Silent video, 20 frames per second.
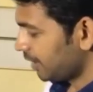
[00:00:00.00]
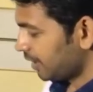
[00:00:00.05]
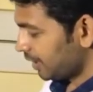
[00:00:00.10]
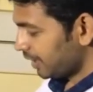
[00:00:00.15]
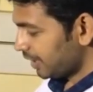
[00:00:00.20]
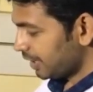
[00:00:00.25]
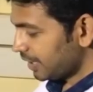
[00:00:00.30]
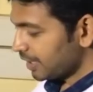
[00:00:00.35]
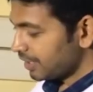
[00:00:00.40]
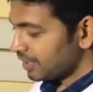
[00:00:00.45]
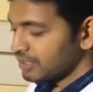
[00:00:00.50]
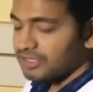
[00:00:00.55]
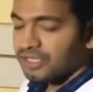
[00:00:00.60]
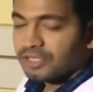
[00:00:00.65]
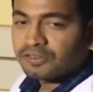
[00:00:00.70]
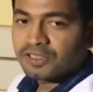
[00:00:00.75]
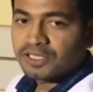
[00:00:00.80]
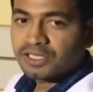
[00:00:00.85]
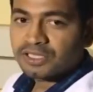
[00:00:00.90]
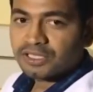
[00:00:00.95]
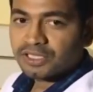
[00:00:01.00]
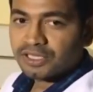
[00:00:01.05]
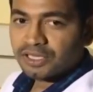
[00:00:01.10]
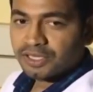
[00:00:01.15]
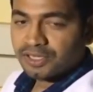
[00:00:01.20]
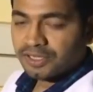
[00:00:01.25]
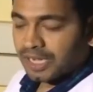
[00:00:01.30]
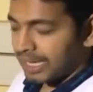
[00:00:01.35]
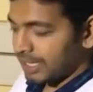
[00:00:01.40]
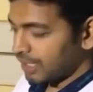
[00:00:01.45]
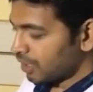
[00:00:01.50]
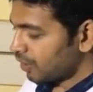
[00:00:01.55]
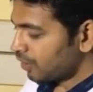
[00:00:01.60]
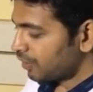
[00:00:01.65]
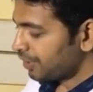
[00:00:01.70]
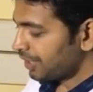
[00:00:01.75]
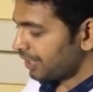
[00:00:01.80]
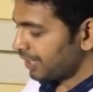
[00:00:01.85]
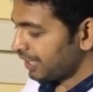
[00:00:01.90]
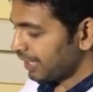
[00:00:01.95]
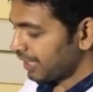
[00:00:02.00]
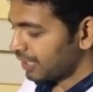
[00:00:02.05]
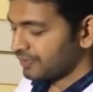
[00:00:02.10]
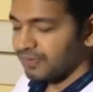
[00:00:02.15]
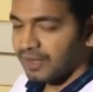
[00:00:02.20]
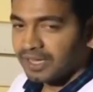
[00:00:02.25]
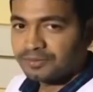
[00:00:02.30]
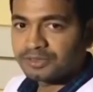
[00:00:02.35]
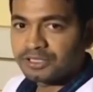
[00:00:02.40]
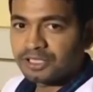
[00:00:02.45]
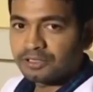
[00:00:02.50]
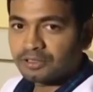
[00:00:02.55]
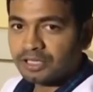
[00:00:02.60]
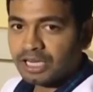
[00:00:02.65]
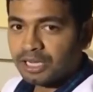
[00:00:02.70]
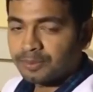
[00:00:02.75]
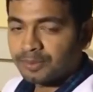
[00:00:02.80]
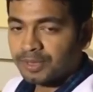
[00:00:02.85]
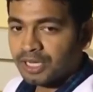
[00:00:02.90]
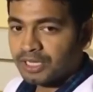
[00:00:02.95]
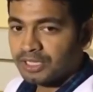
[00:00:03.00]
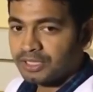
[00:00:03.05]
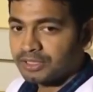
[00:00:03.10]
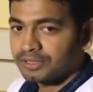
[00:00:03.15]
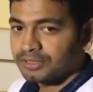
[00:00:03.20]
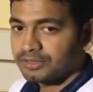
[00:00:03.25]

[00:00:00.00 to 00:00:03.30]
Here is our Nikon D850 camera.